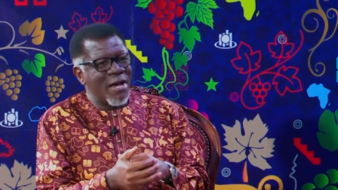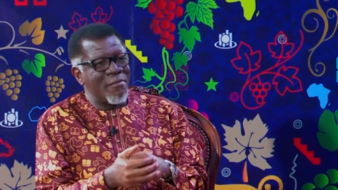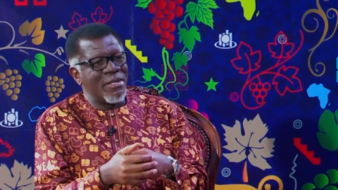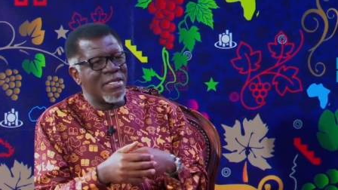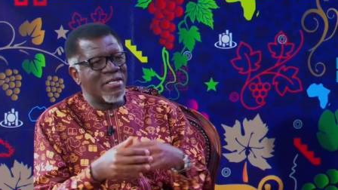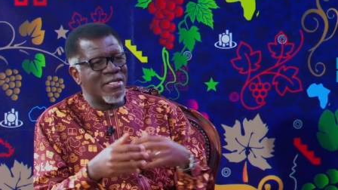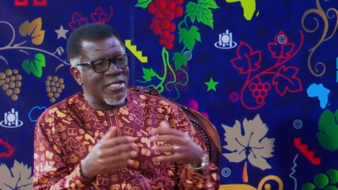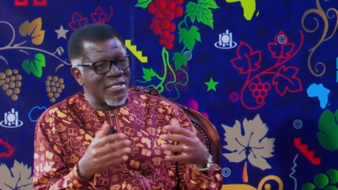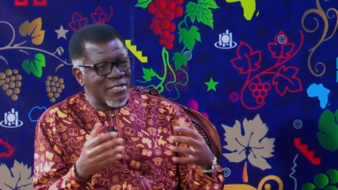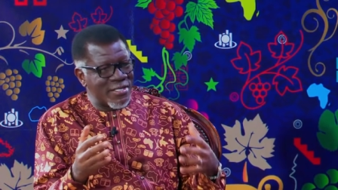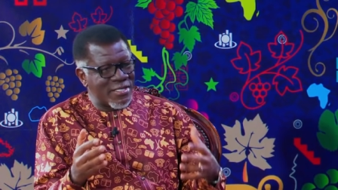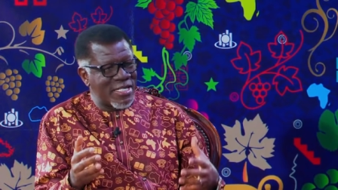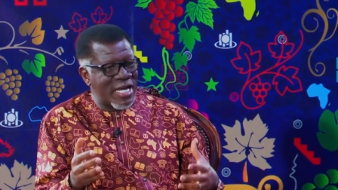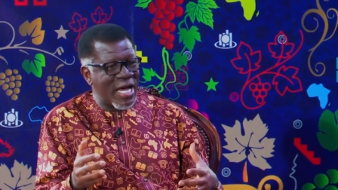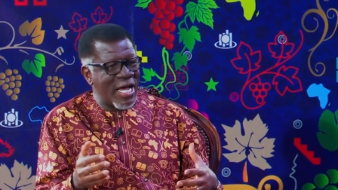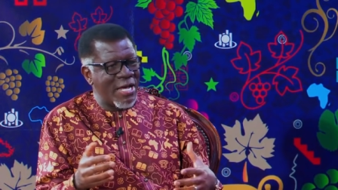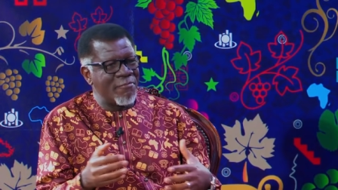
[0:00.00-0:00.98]
But this
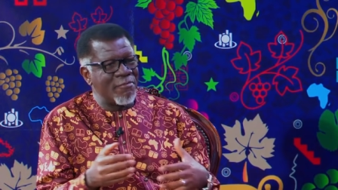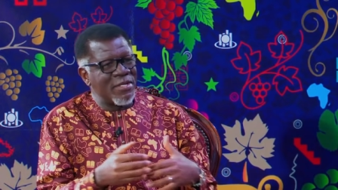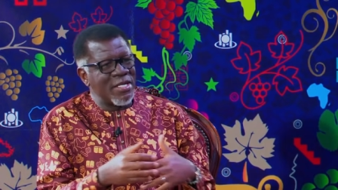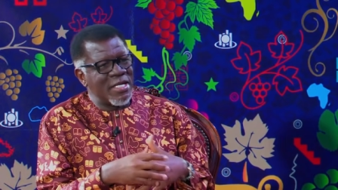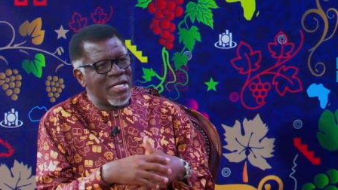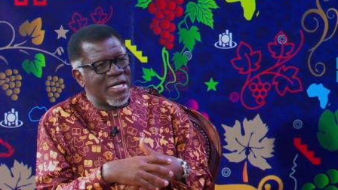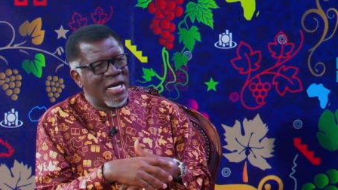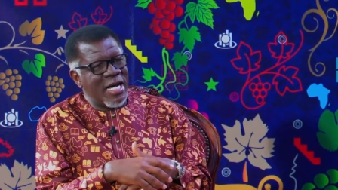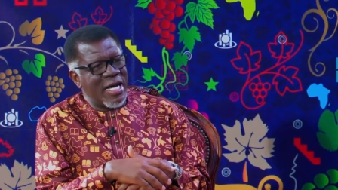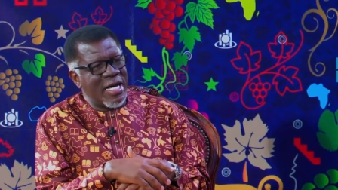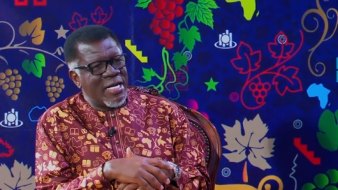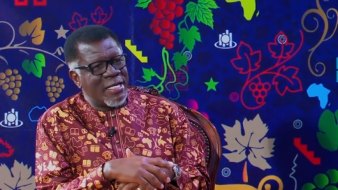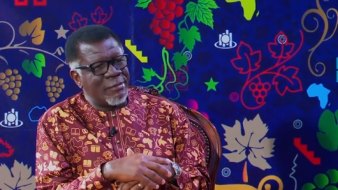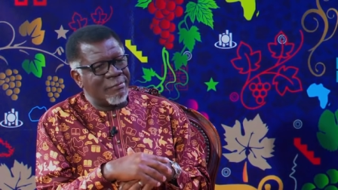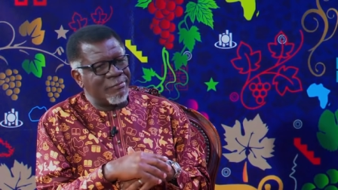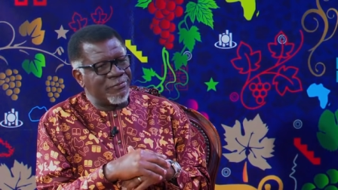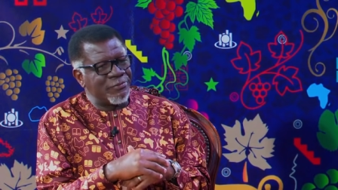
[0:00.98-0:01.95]
time,
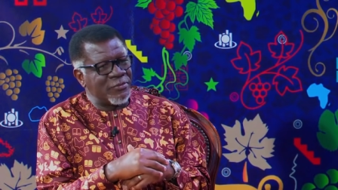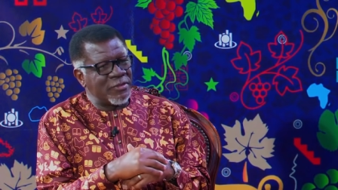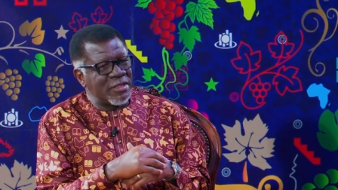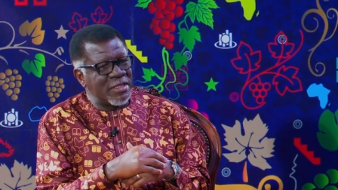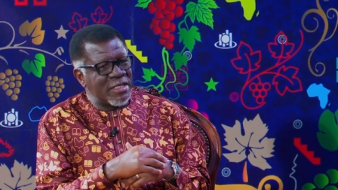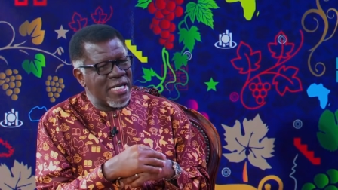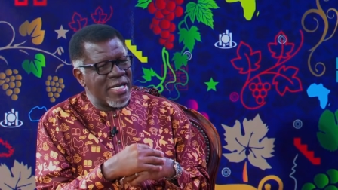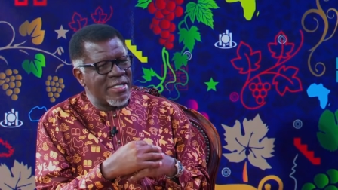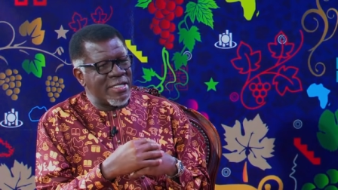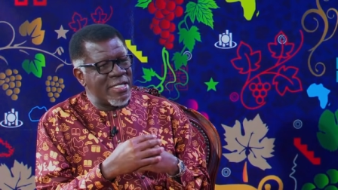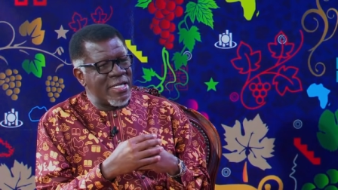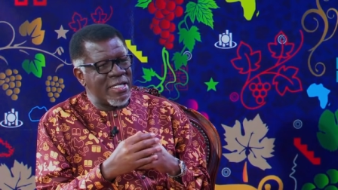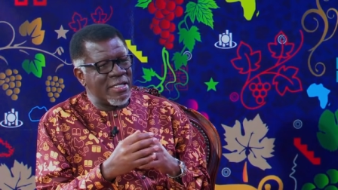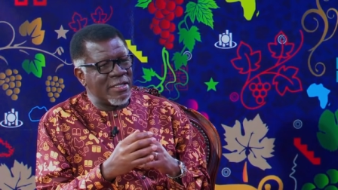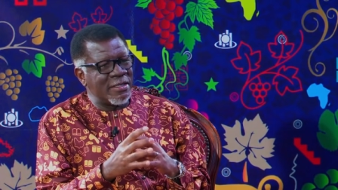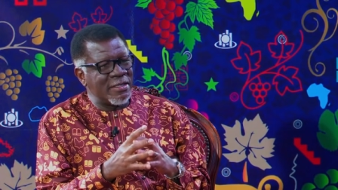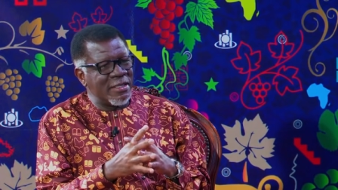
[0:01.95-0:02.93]

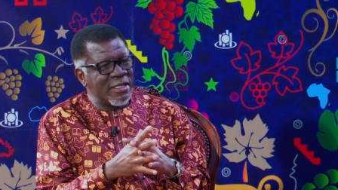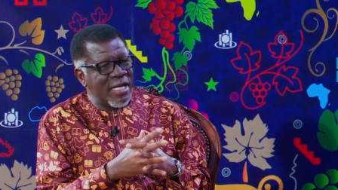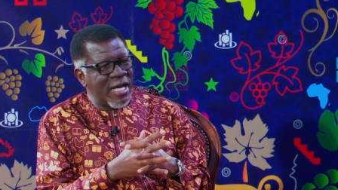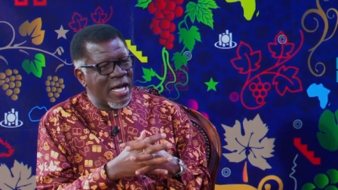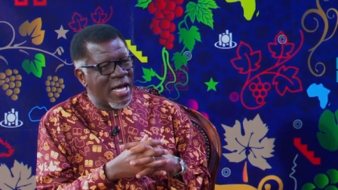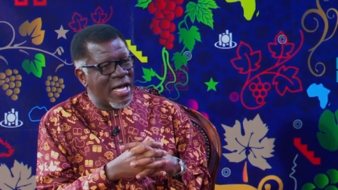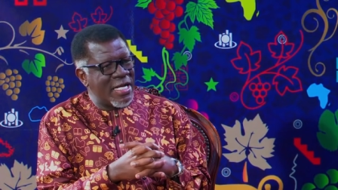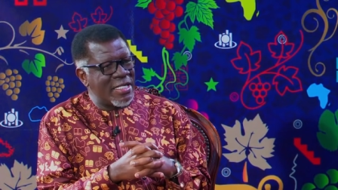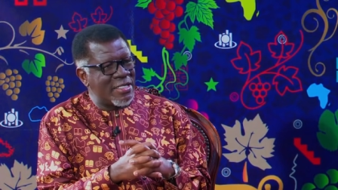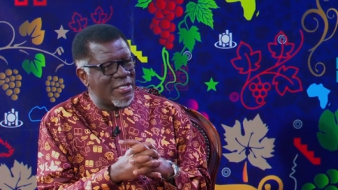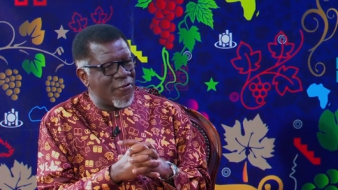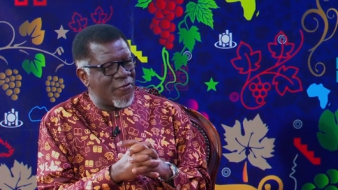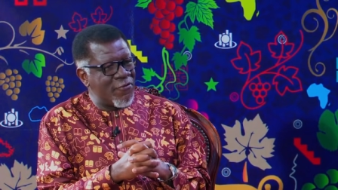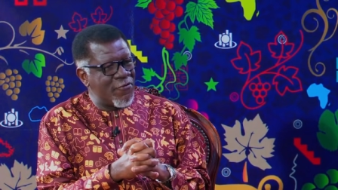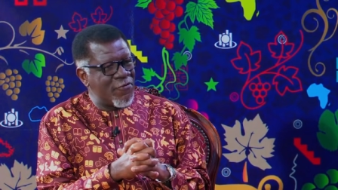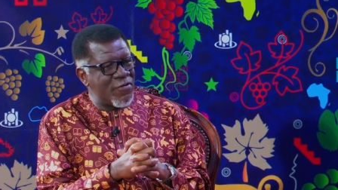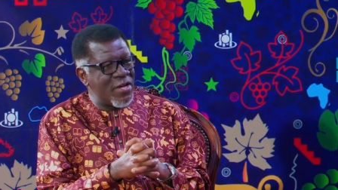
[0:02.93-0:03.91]
dating has a
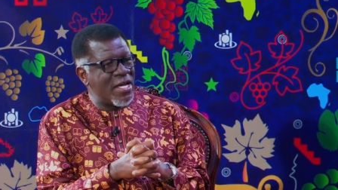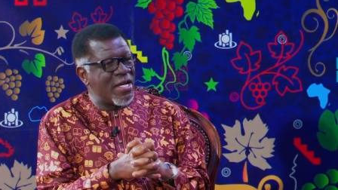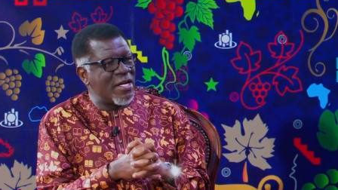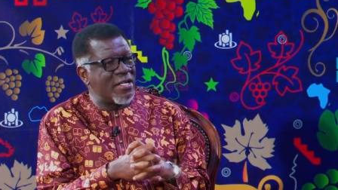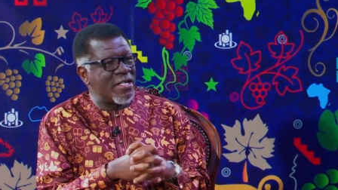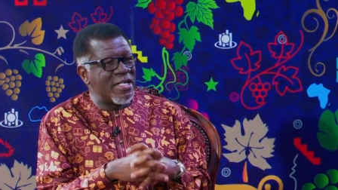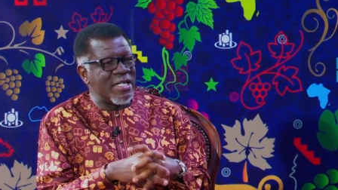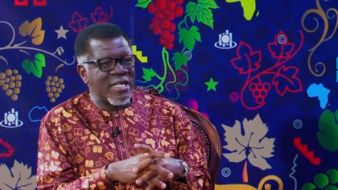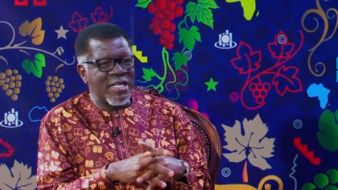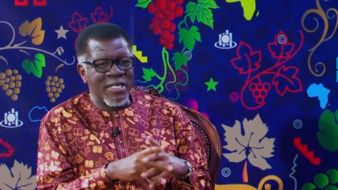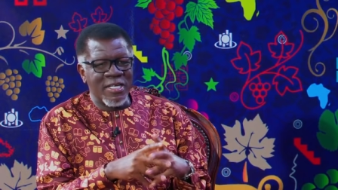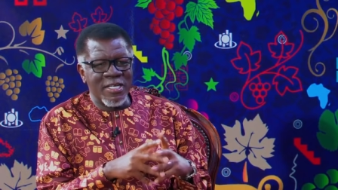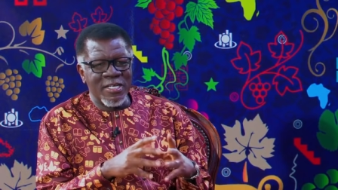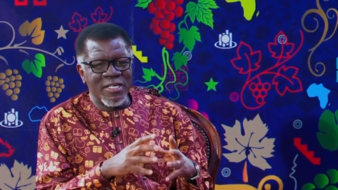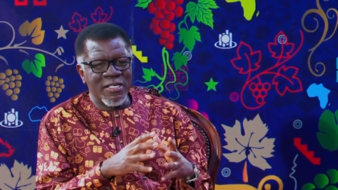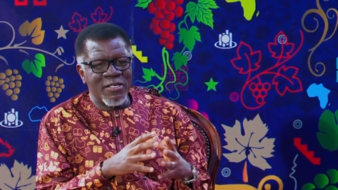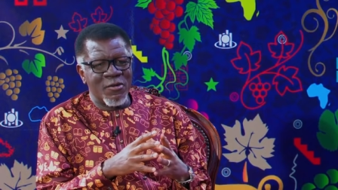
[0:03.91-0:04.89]
very